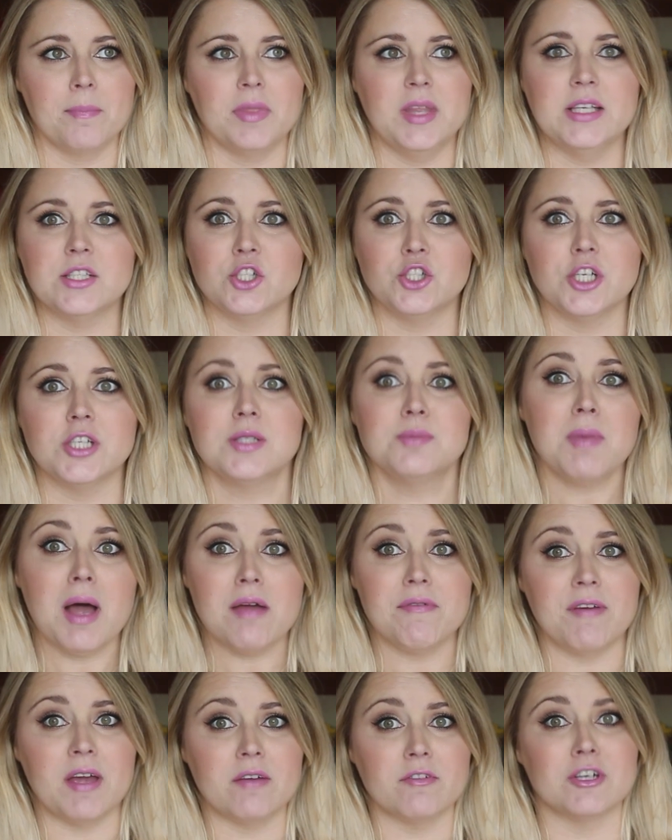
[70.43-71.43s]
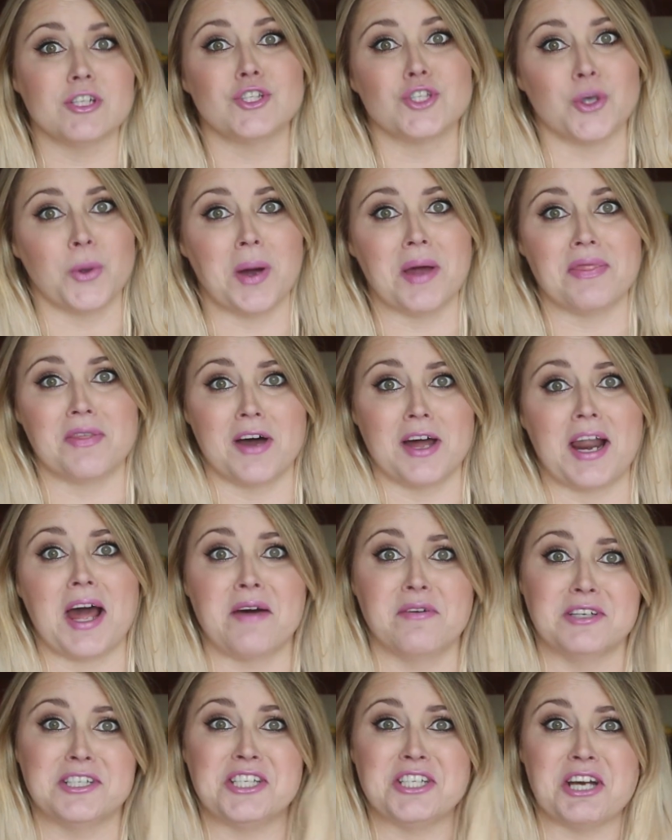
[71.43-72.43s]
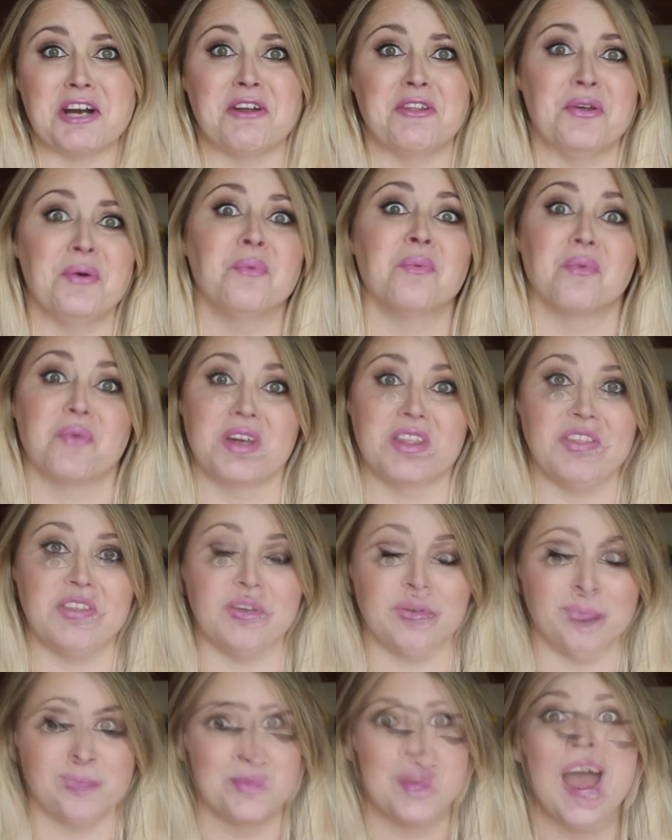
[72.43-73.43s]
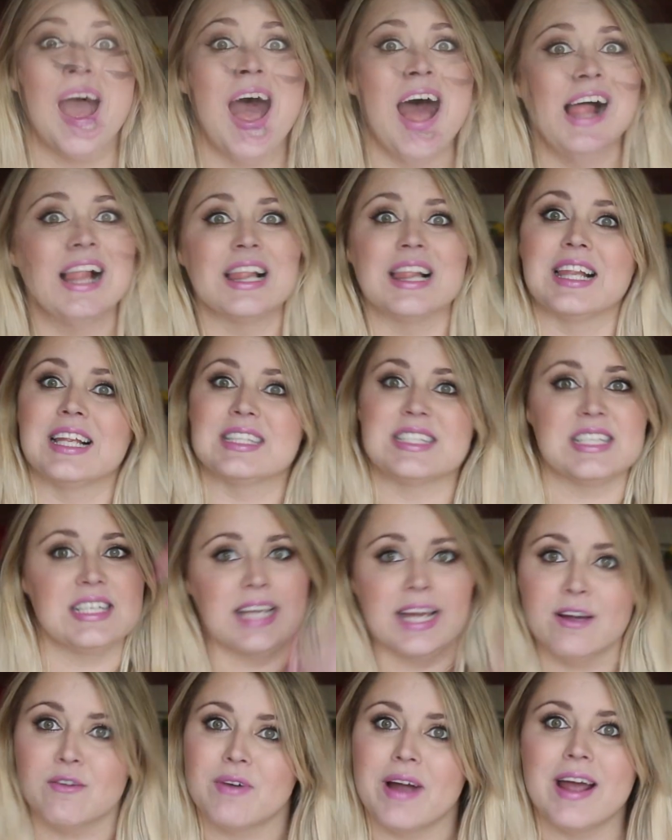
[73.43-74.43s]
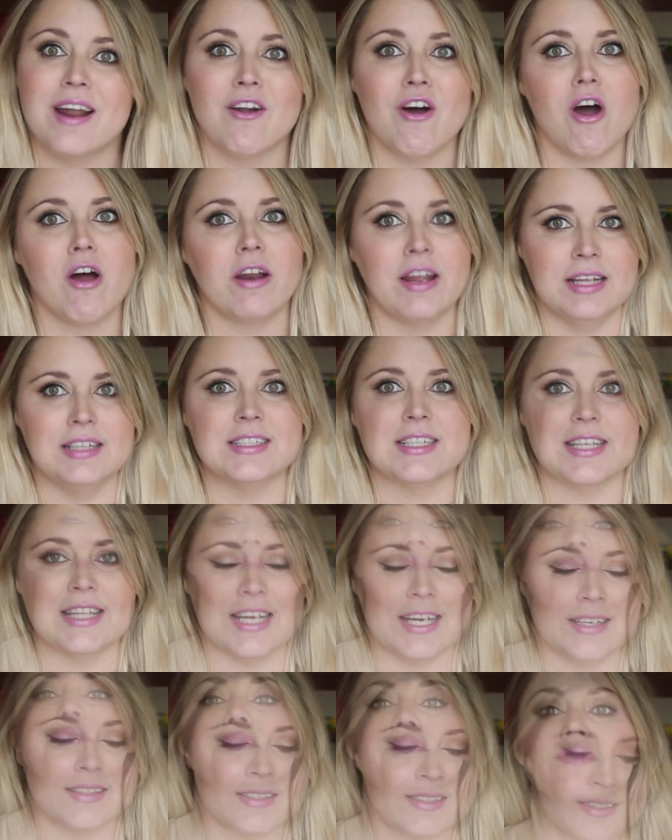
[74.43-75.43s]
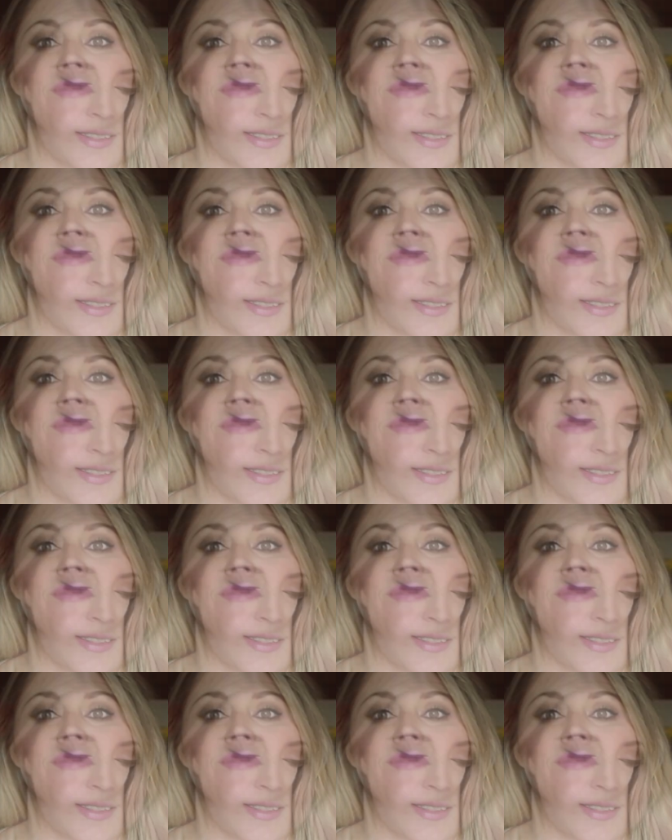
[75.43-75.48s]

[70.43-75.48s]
These are just my favorites, so I thought I would share them with you. Let's get right on into this.